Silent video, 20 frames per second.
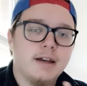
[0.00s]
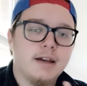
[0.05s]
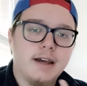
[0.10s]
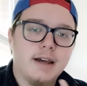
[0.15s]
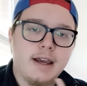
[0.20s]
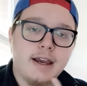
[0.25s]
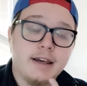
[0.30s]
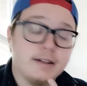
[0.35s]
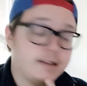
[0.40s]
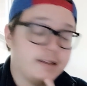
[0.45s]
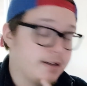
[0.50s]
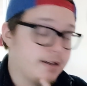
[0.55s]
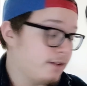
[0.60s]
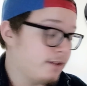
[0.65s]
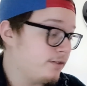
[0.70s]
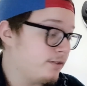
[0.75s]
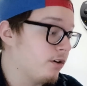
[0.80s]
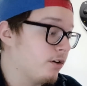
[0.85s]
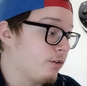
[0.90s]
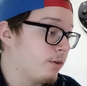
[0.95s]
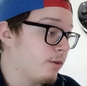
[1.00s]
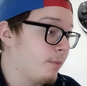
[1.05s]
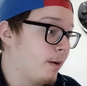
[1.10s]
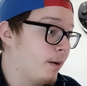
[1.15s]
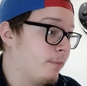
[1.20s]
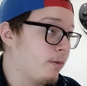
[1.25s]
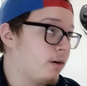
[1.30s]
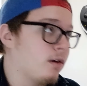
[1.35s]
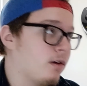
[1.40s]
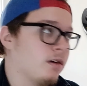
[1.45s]
And in case you don't
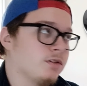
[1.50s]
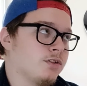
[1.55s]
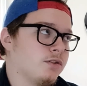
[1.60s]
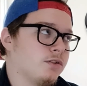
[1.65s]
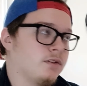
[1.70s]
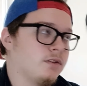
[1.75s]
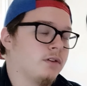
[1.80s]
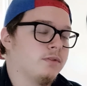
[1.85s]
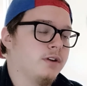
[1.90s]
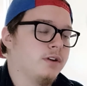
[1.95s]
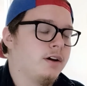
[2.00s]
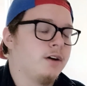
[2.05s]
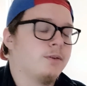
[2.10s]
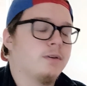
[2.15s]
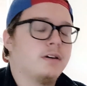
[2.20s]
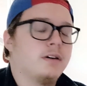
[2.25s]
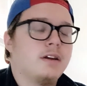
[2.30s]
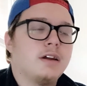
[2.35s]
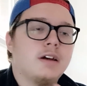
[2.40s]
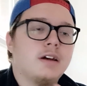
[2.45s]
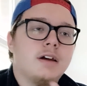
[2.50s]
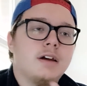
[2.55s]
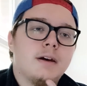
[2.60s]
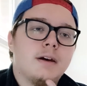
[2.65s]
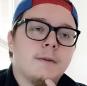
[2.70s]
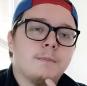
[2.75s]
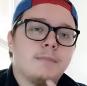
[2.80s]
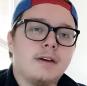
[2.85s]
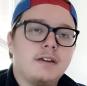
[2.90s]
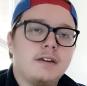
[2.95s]
remember or just don't know,
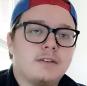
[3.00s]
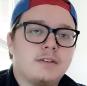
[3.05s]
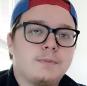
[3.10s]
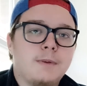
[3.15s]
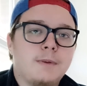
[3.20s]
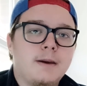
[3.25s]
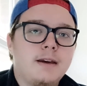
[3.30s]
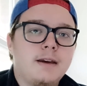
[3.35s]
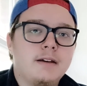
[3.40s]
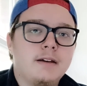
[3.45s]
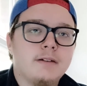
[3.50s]
PSP